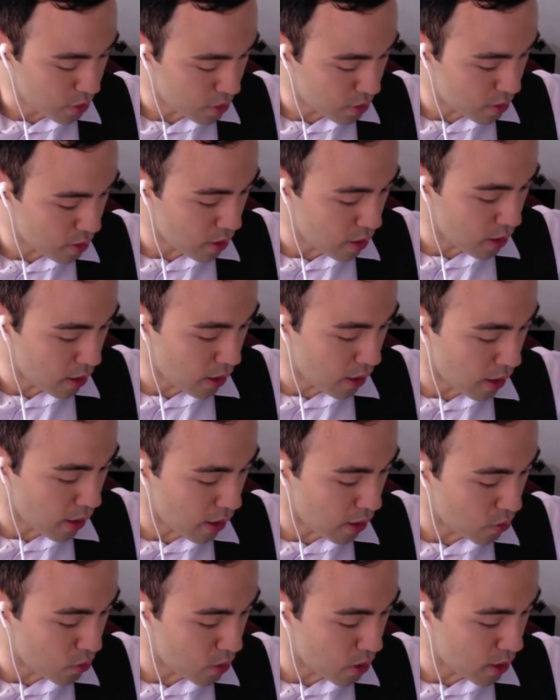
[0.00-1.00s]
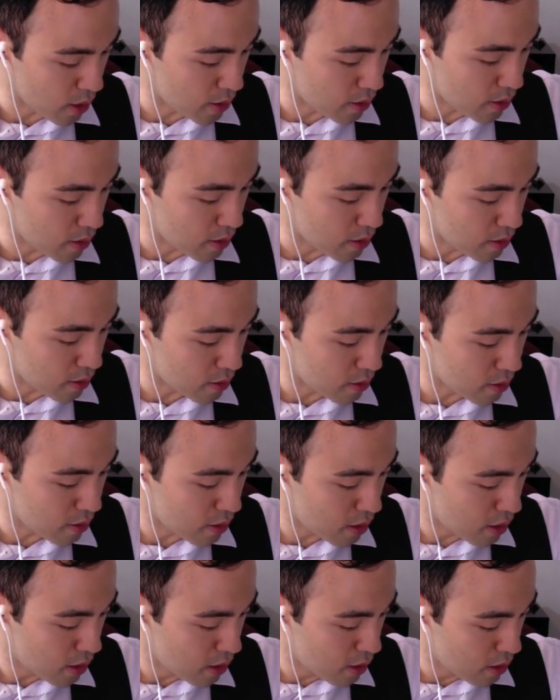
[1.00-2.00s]
thing out. We got these
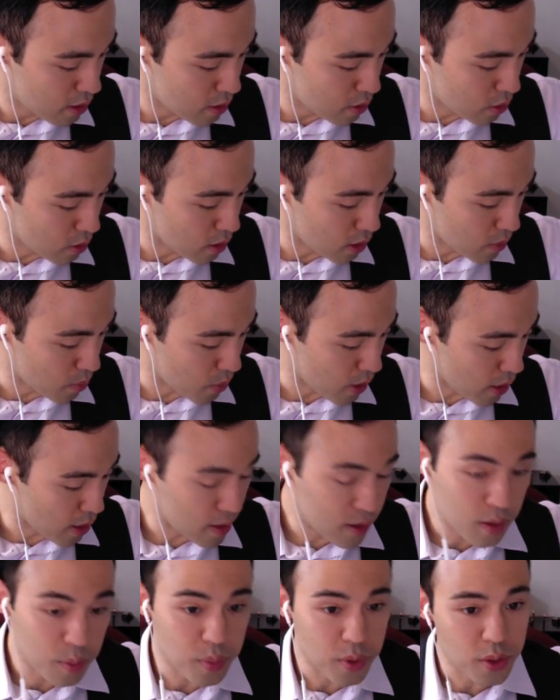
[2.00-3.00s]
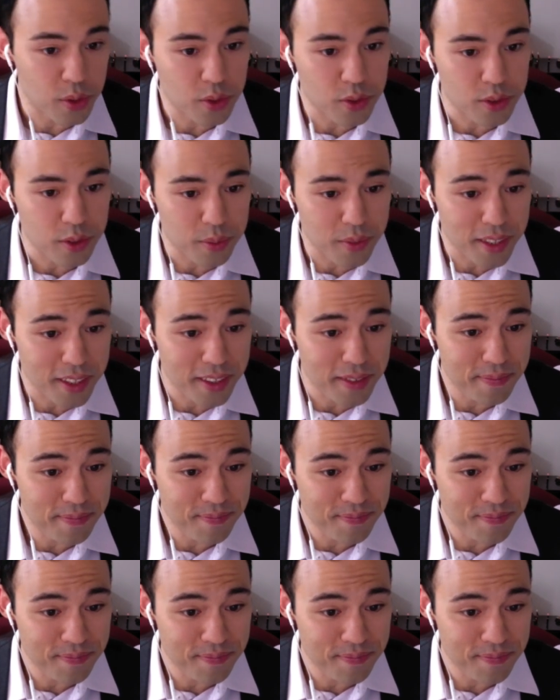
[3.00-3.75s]
look like basketballs to me.